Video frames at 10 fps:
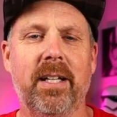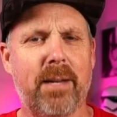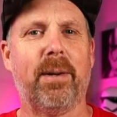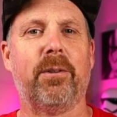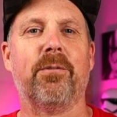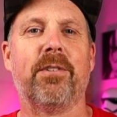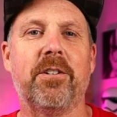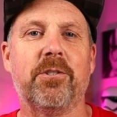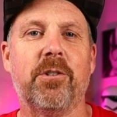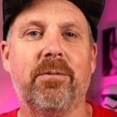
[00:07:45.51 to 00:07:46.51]
hit that bell
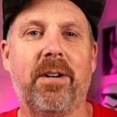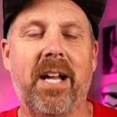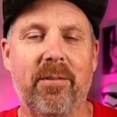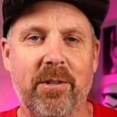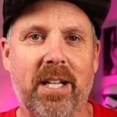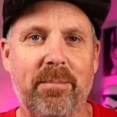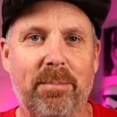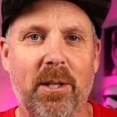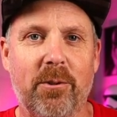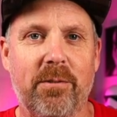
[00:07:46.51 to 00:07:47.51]
notification, notified every time I
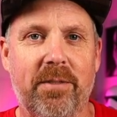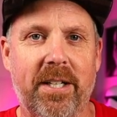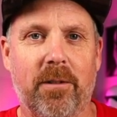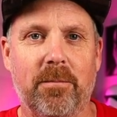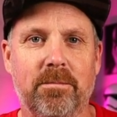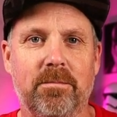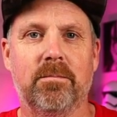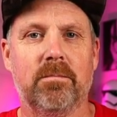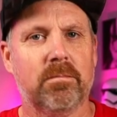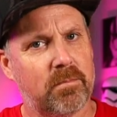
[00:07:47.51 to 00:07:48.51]
upload a new video.
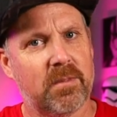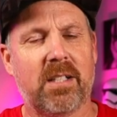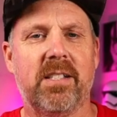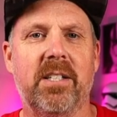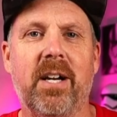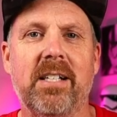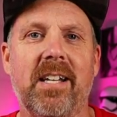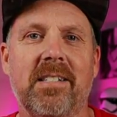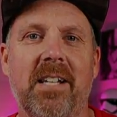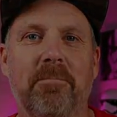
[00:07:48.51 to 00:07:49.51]
I'll see you guys
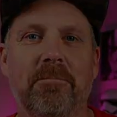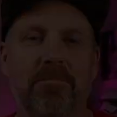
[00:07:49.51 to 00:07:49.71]
next time.